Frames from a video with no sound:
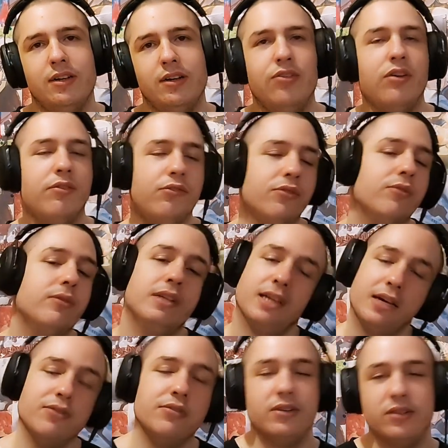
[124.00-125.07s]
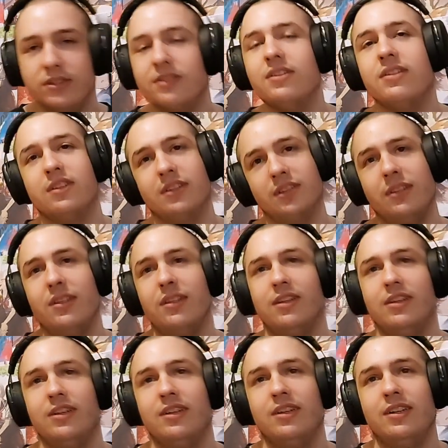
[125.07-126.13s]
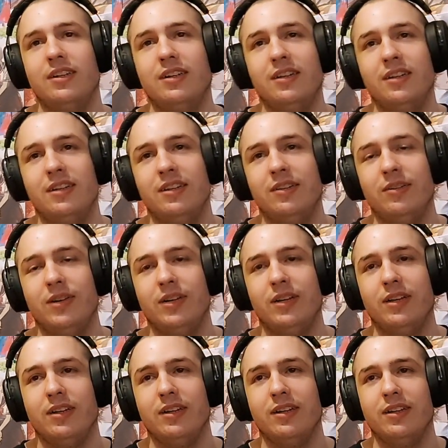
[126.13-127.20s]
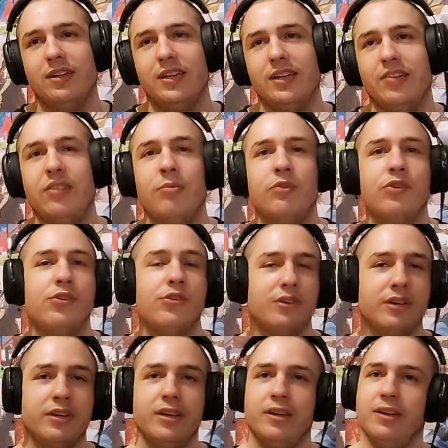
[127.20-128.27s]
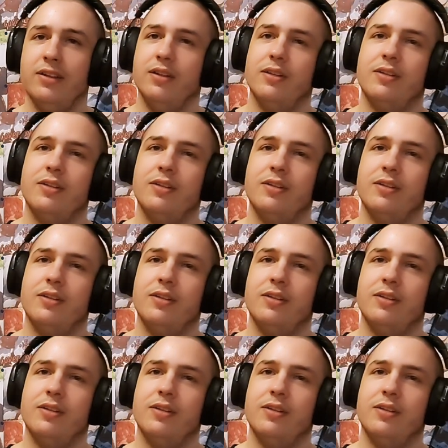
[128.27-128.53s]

It's a love song, of course. Well, seems cute already.